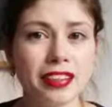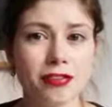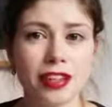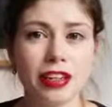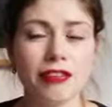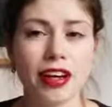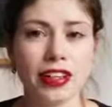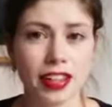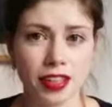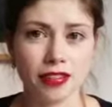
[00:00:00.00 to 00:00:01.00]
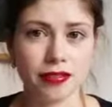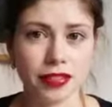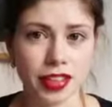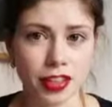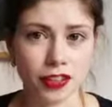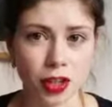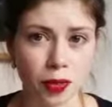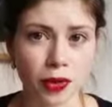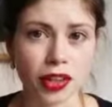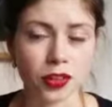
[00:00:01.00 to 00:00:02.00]
I didn't really find it did the
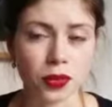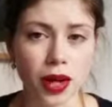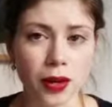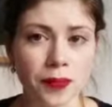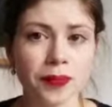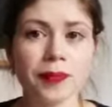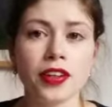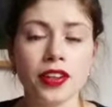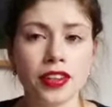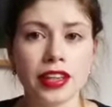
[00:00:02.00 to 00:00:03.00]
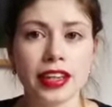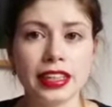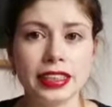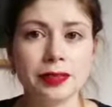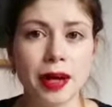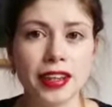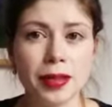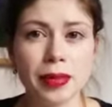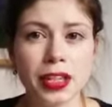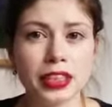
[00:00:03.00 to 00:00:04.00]
job quite as well. The other thing is, I
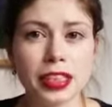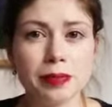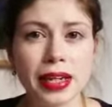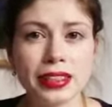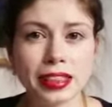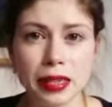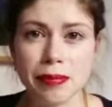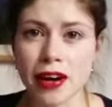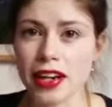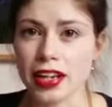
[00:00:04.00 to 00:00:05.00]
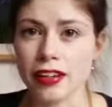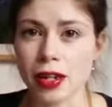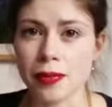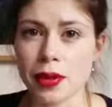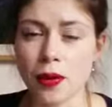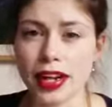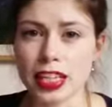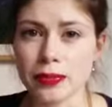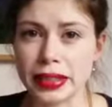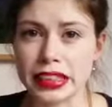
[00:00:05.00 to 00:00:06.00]
think because it's based in America, it can be quite
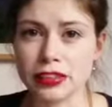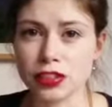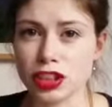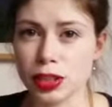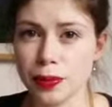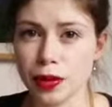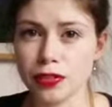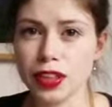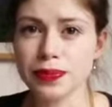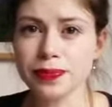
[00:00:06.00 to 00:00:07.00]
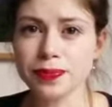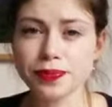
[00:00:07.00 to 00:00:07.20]
expensive to ship over.